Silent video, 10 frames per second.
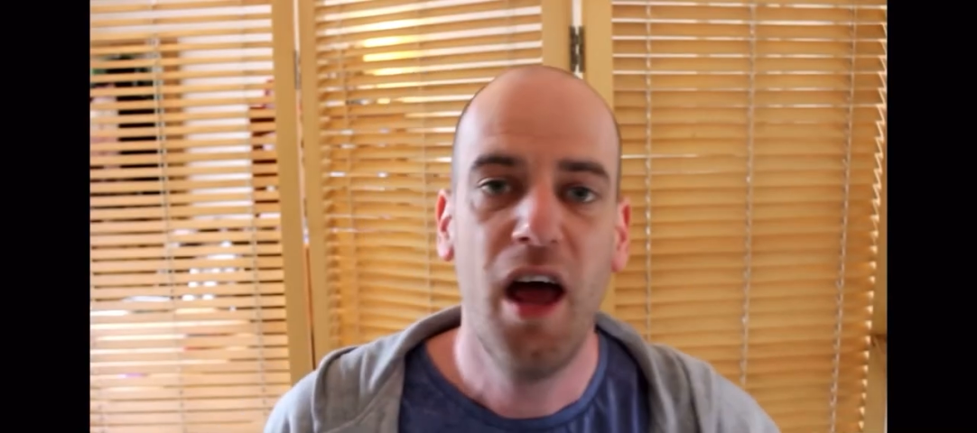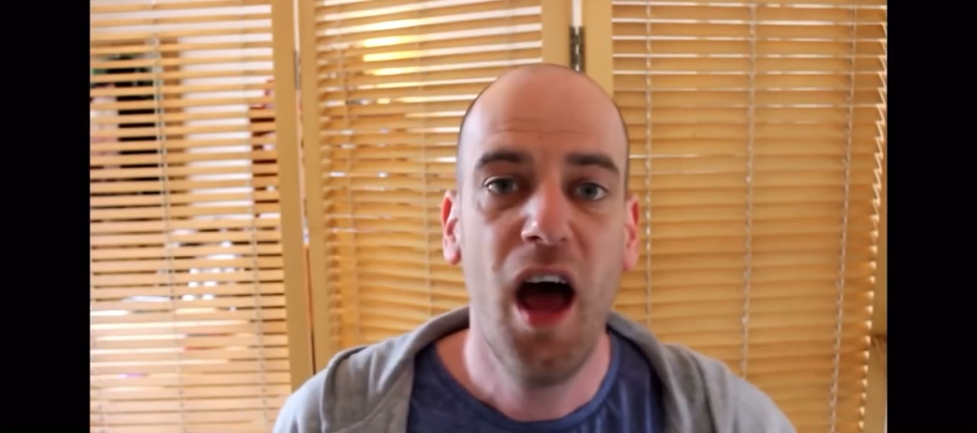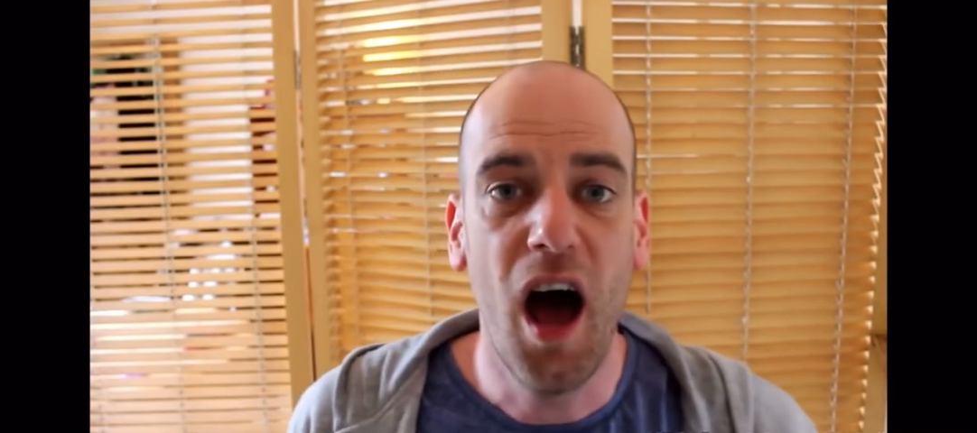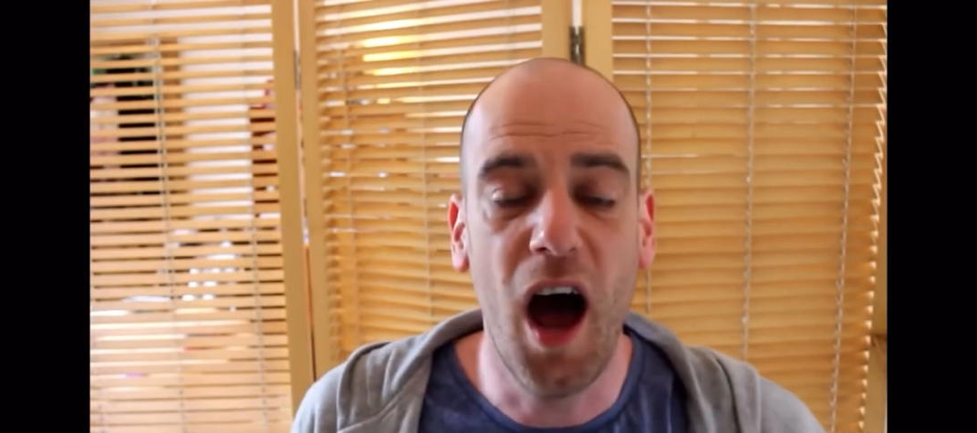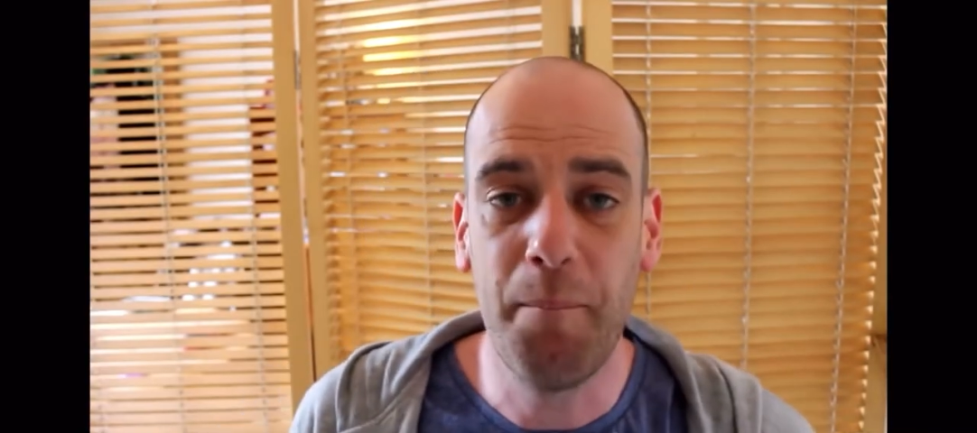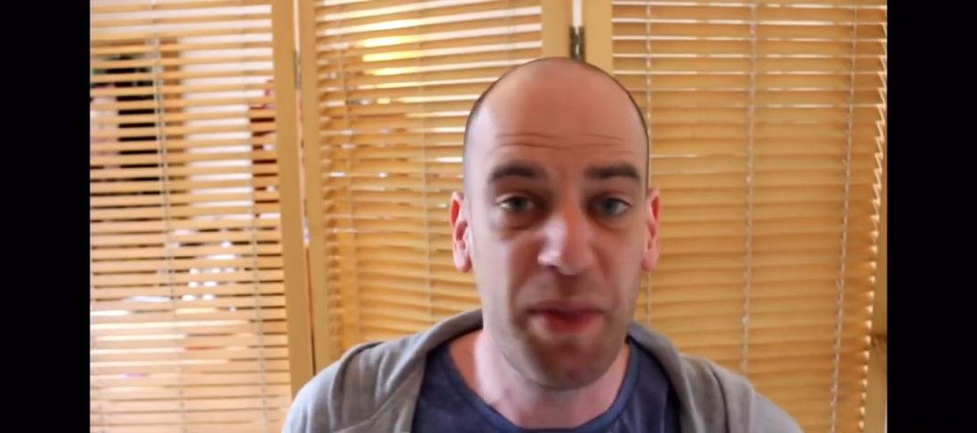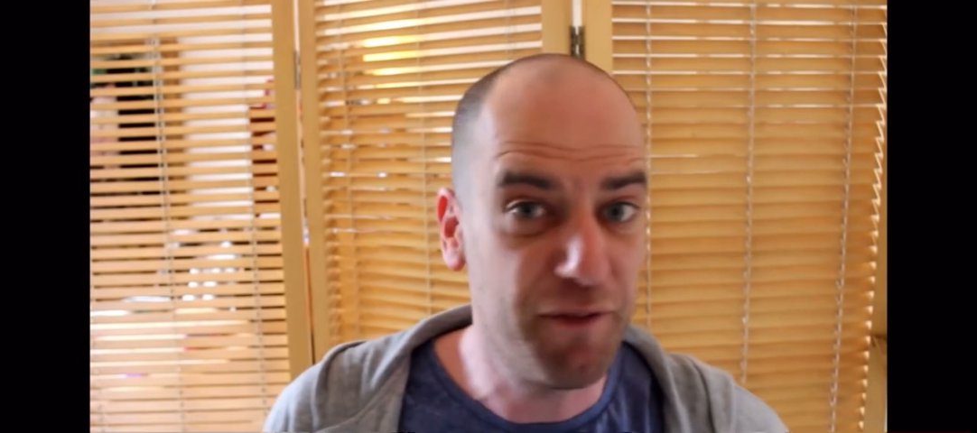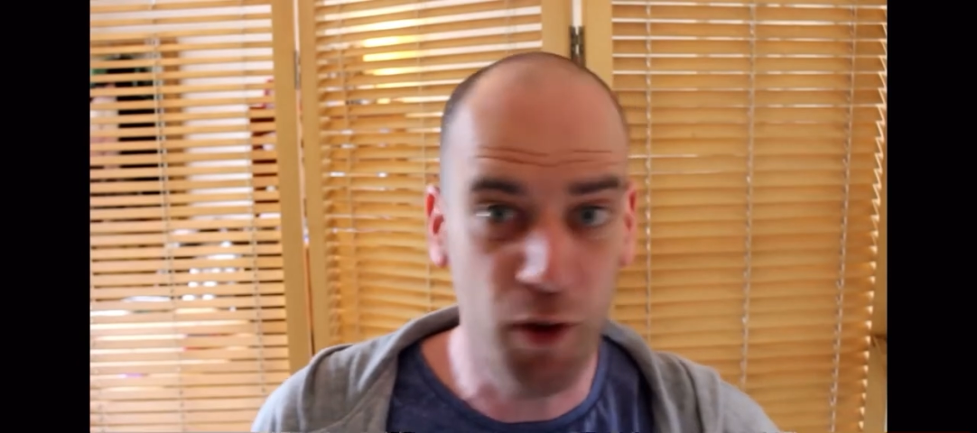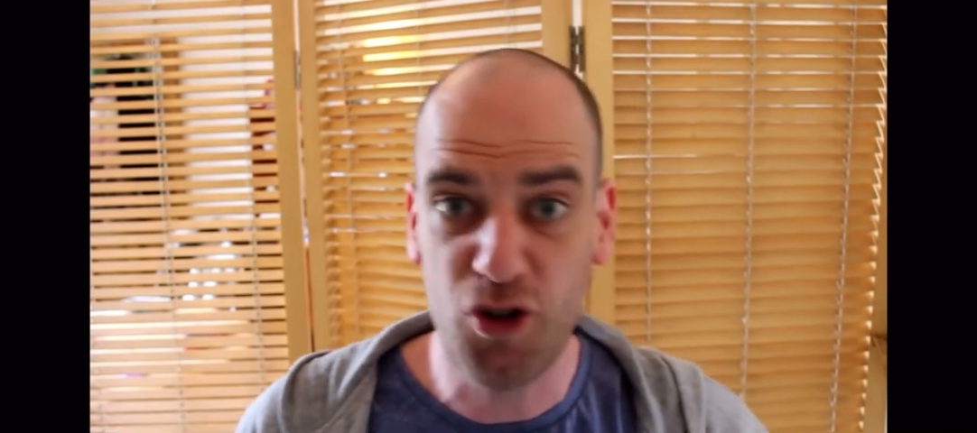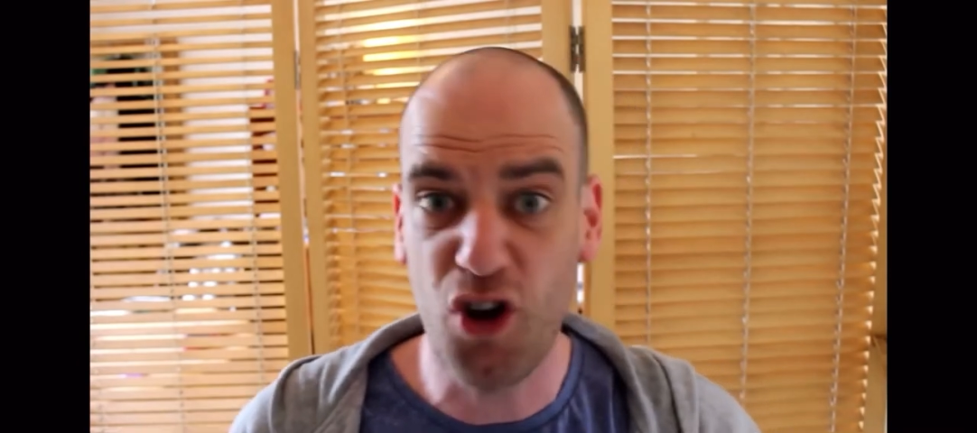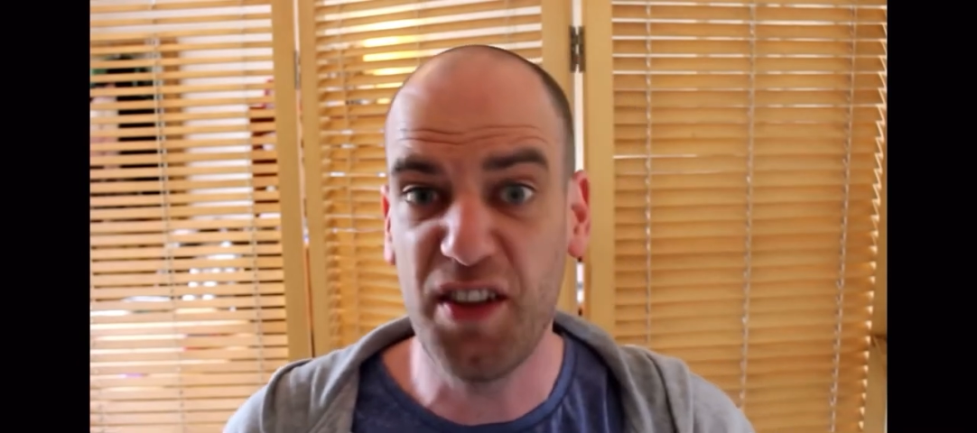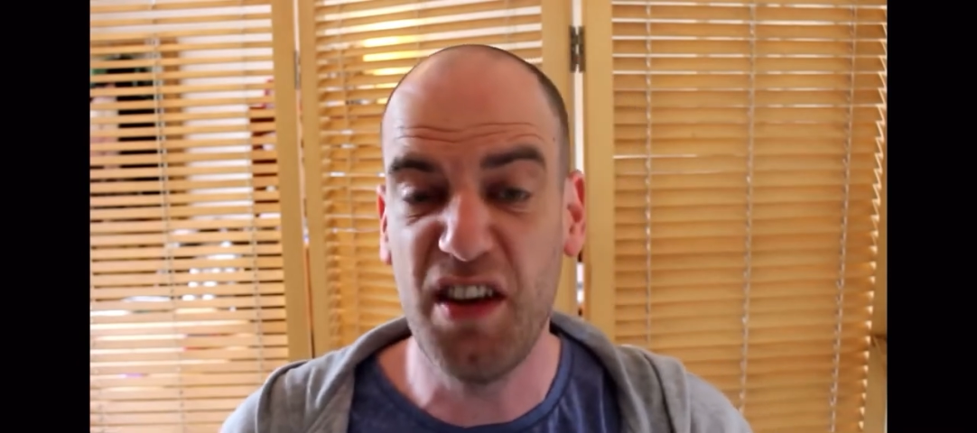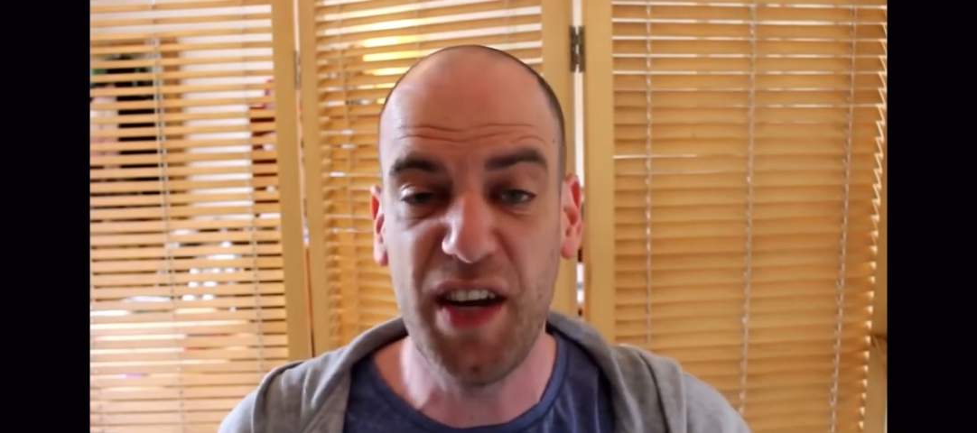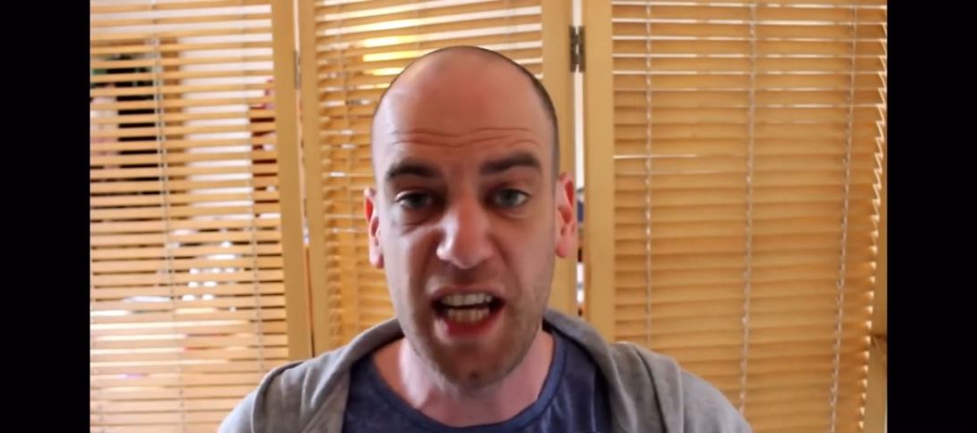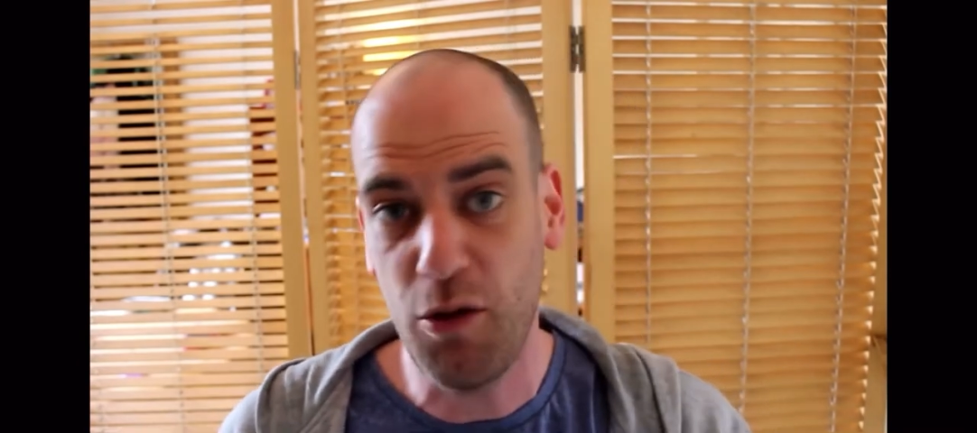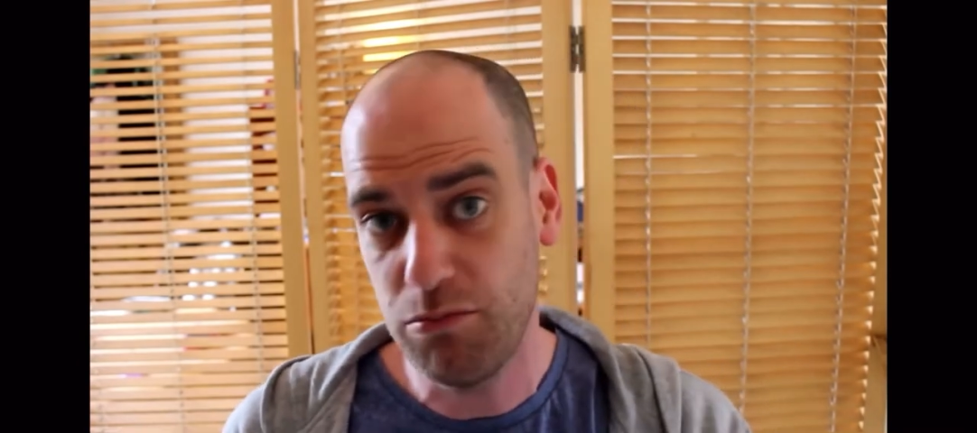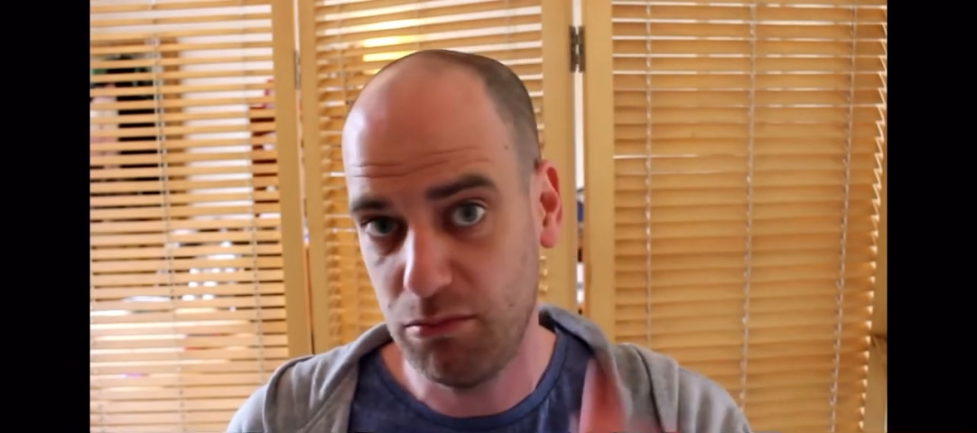If you enjoyed the video,